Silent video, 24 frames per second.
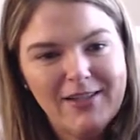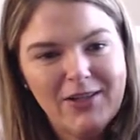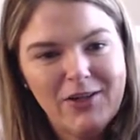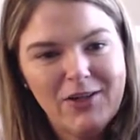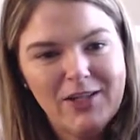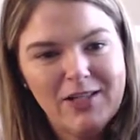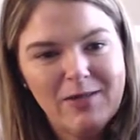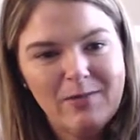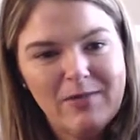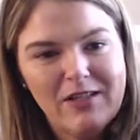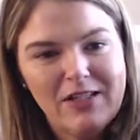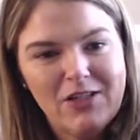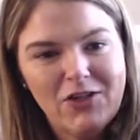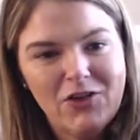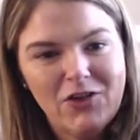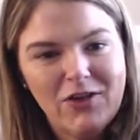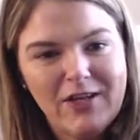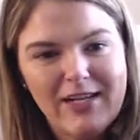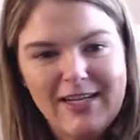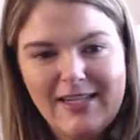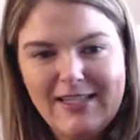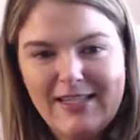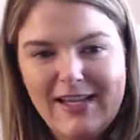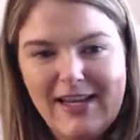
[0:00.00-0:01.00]
Christmas
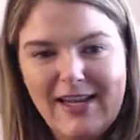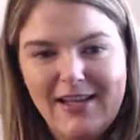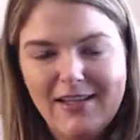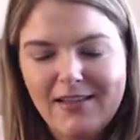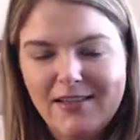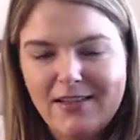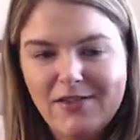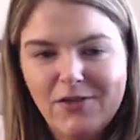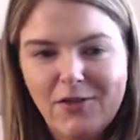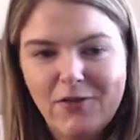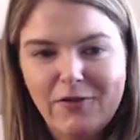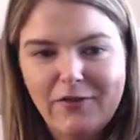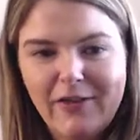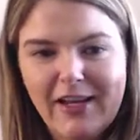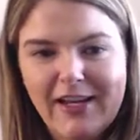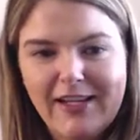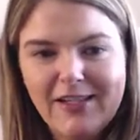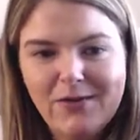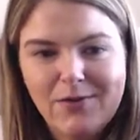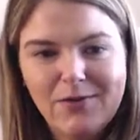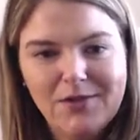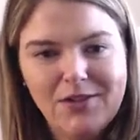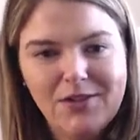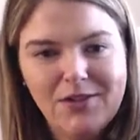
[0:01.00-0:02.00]
trees and
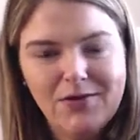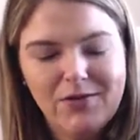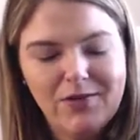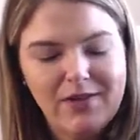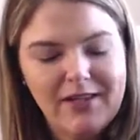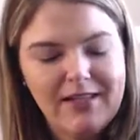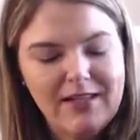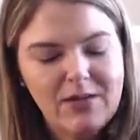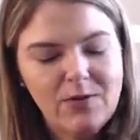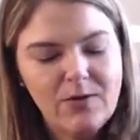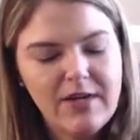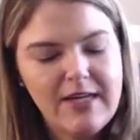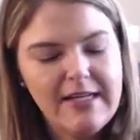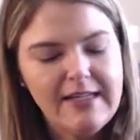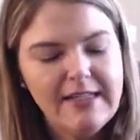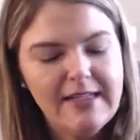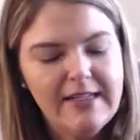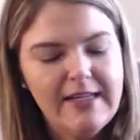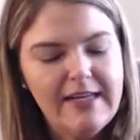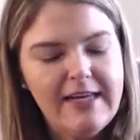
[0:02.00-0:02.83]
snowflakes, which is really sweet.